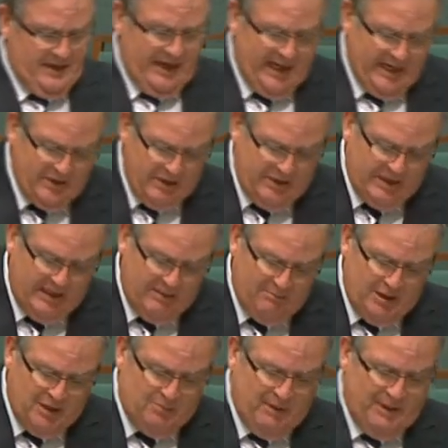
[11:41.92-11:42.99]
As I said in
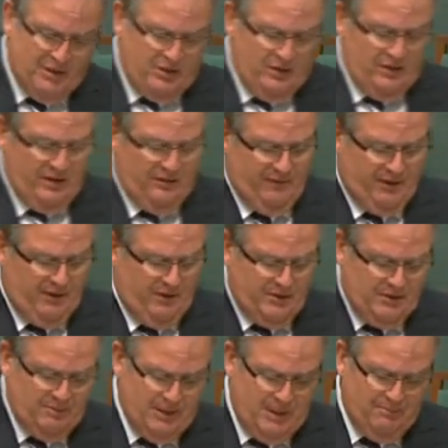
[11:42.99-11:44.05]
my speech on
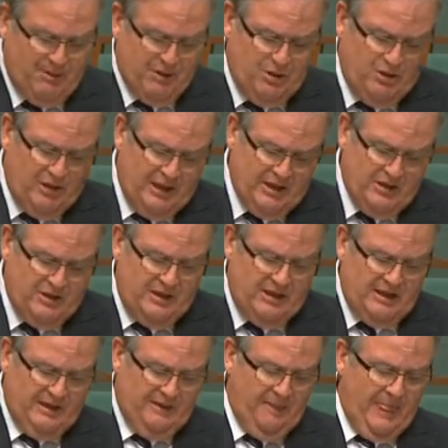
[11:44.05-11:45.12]
September 2 last
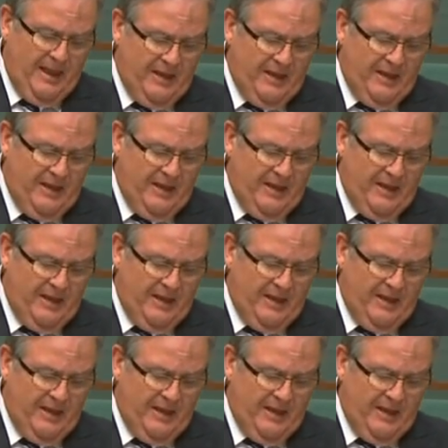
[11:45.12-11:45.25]
year,